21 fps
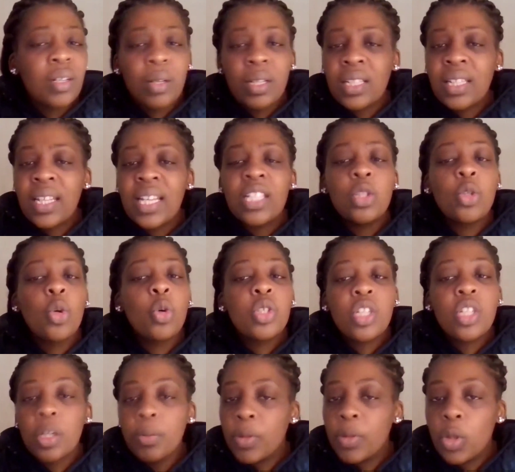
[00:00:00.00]
there's no
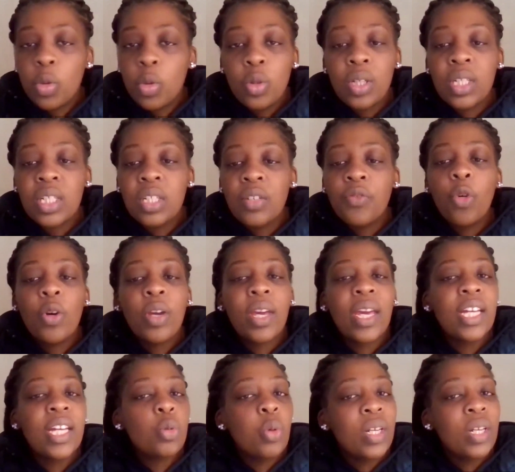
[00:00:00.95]
script to this.
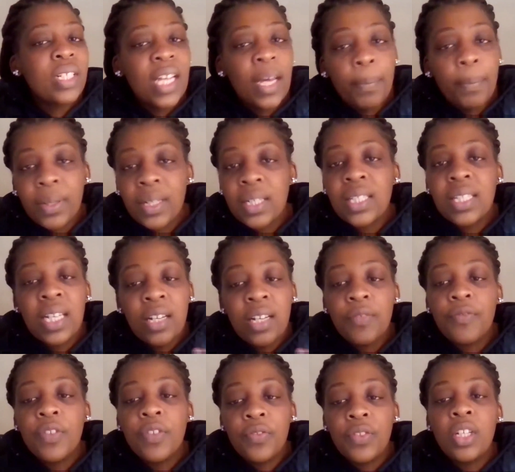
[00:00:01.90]
Forget what happened 10,
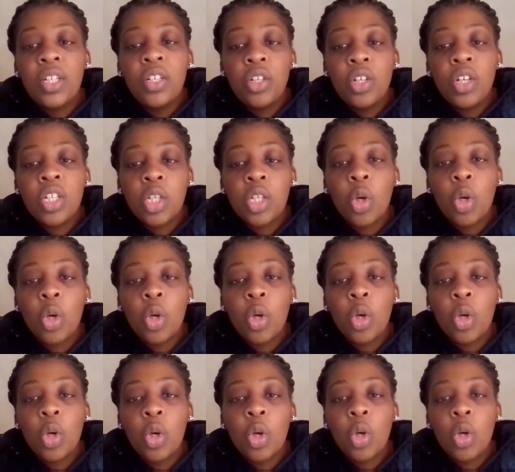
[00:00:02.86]
15 years
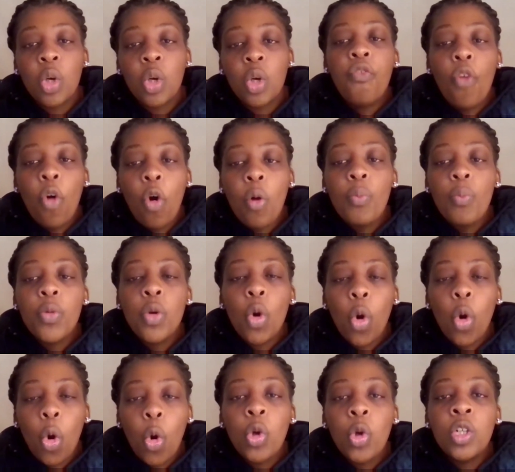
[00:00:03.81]
ago. Form
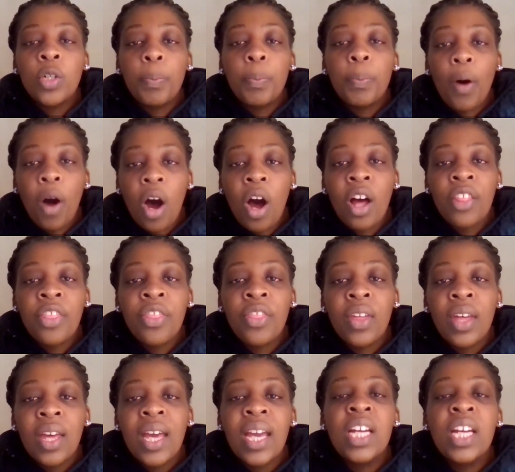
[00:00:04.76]
your own
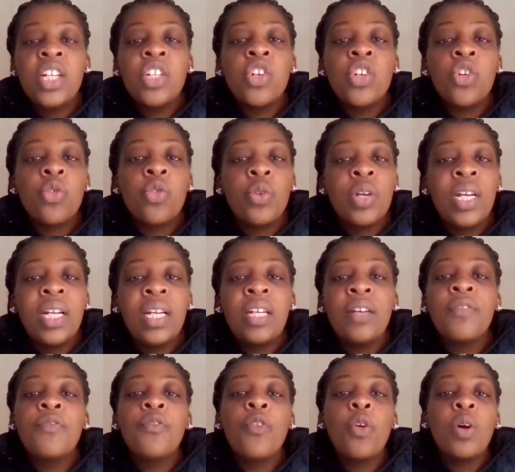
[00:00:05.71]
path and
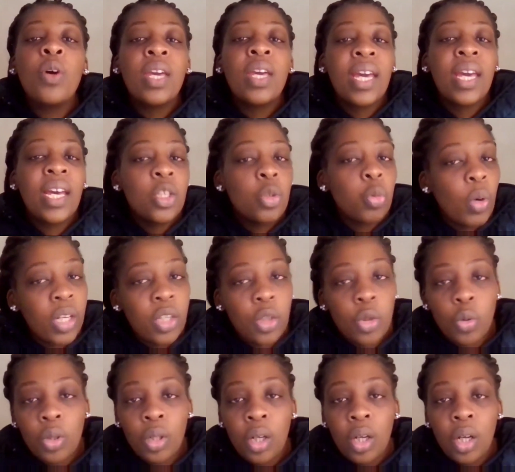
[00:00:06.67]
really forget what
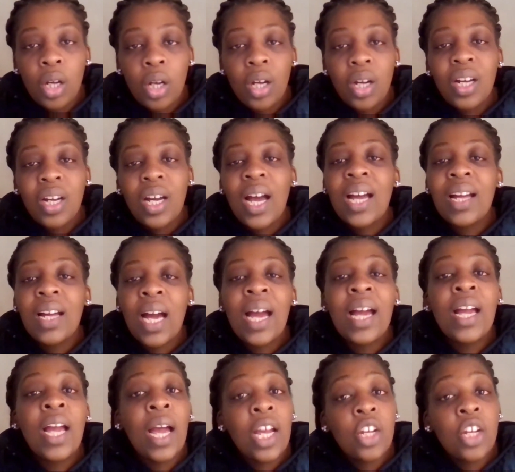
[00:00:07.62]
you,
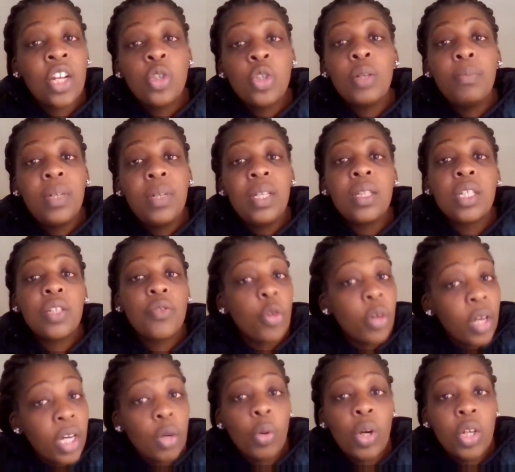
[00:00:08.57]
I actually mean this,
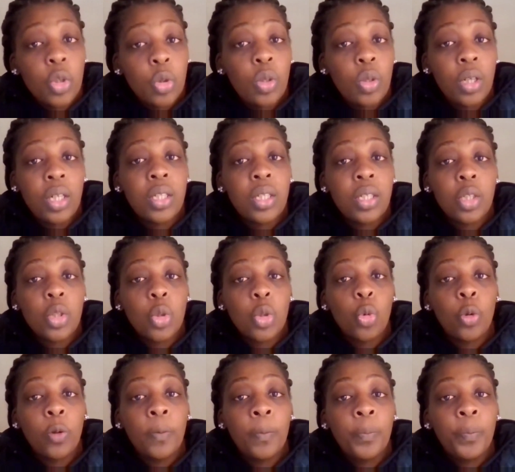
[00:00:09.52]
forget what you learned in school.